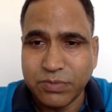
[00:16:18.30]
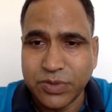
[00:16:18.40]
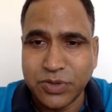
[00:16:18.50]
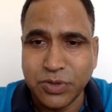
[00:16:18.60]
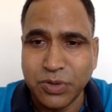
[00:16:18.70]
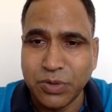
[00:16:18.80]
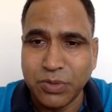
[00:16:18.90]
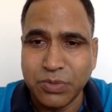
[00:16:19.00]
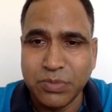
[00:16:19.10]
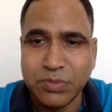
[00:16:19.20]

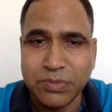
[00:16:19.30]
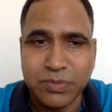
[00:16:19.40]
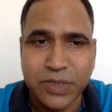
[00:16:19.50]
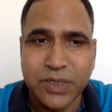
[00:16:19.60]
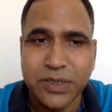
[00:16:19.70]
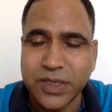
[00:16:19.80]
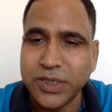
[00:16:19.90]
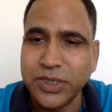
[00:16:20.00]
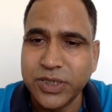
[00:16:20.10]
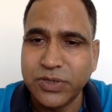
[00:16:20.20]
so it is
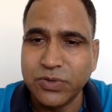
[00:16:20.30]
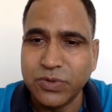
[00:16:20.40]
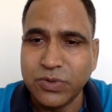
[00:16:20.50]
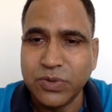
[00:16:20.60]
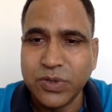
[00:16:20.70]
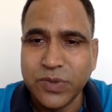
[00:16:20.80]
easy to